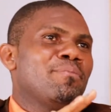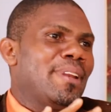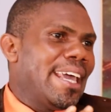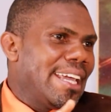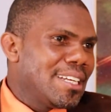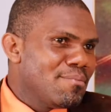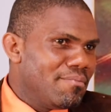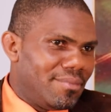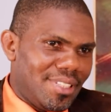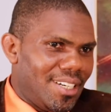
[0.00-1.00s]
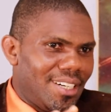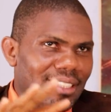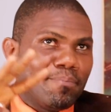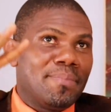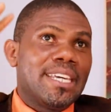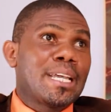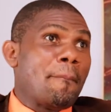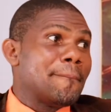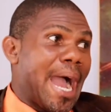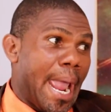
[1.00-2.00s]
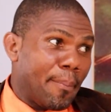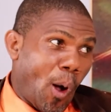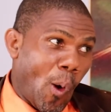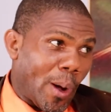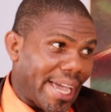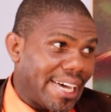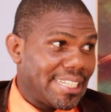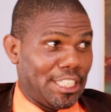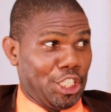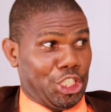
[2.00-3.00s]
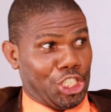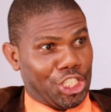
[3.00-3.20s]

playing the big pipe organ in the